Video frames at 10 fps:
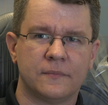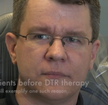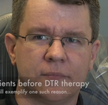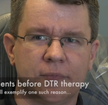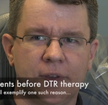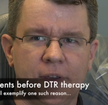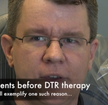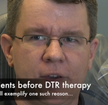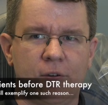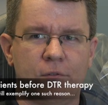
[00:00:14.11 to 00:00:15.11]
you're here.
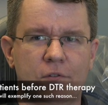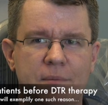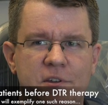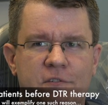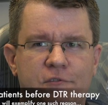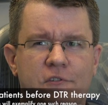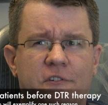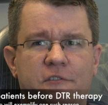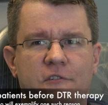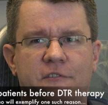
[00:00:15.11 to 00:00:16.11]
I'm here for,
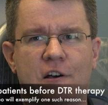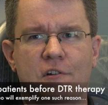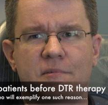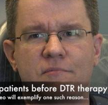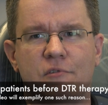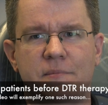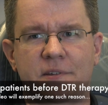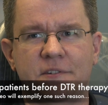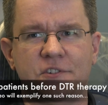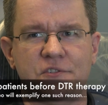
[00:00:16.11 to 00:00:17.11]
for a follow-up
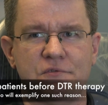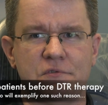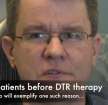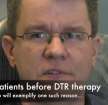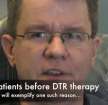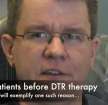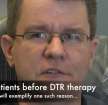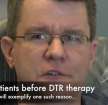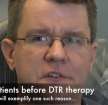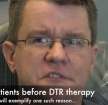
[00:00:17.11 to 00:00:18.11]
appointment to get
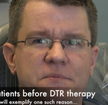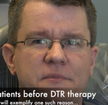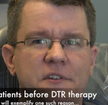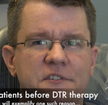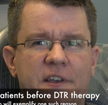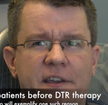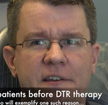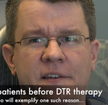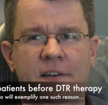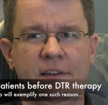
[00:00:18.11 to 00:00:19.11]
clearance because
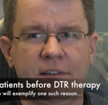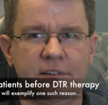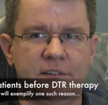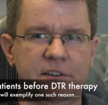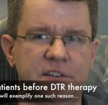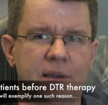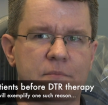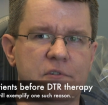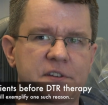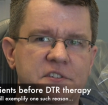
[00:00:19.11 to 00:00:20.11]
I need to
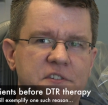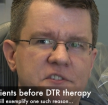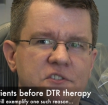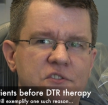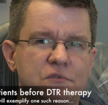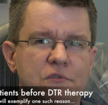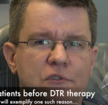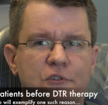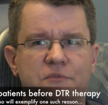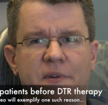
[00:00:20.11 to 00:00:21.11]
get braces to
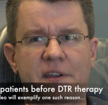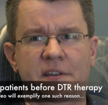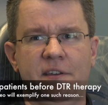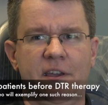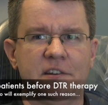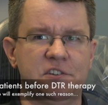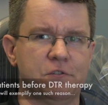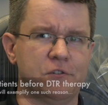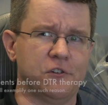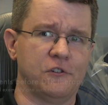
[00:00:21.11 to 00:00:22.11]
close my
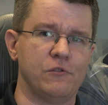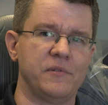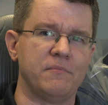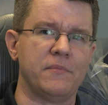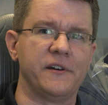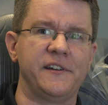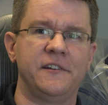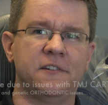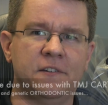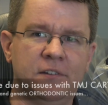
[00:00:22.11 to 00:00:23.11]
anterior open
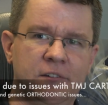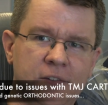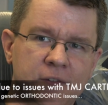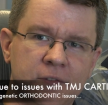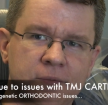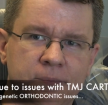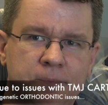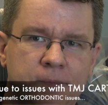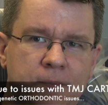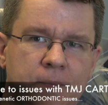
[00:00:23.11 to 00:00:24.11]
bite. Yeah,
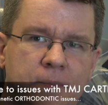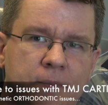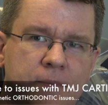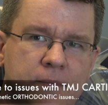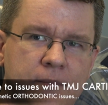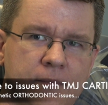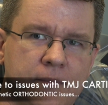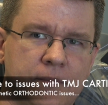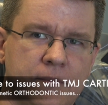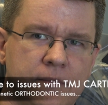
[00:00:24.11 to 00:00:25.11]
and we met,
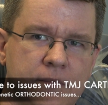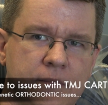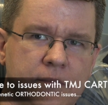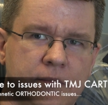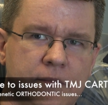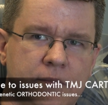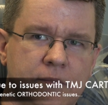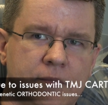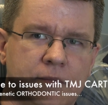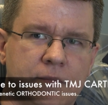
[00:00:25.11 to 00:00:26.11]
oh, last
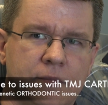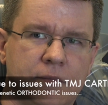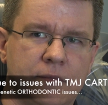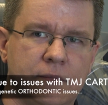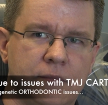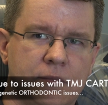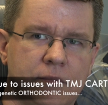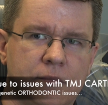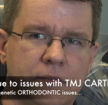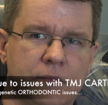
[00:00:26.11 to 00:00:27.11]
year, and you
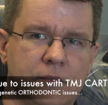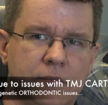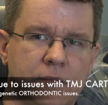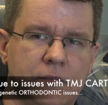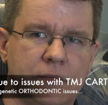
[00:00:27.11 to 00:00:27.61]
came to me,